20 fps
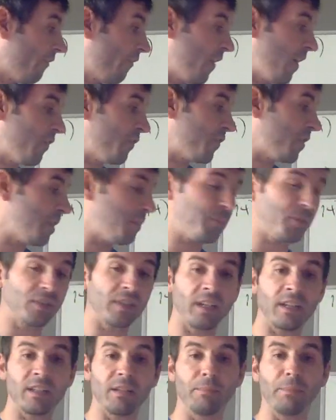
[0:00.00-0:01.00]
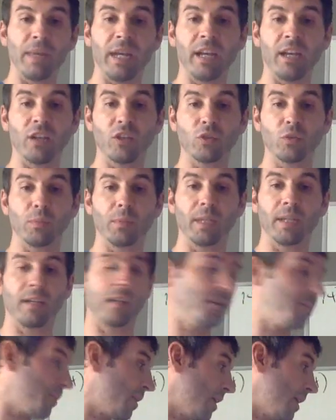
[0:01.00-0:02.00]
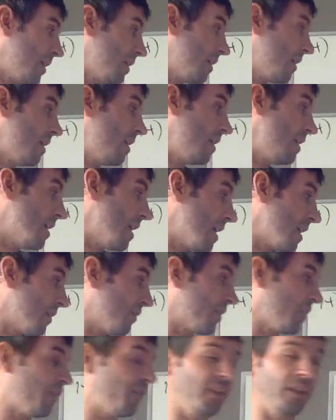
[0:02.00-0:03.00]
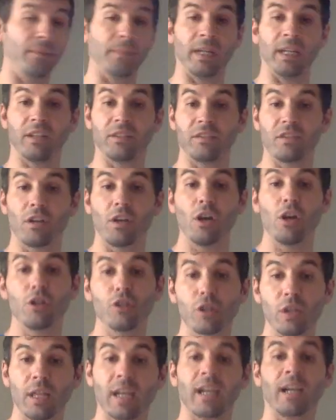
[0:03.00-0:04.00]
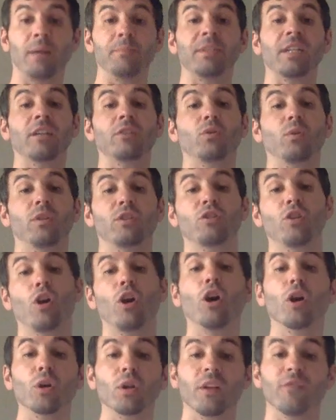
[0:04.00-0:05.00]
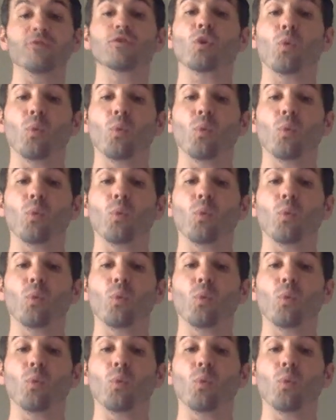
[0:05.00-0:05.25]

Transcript: 50% of the males will be colorblind, none of the females. So that comes out to a total of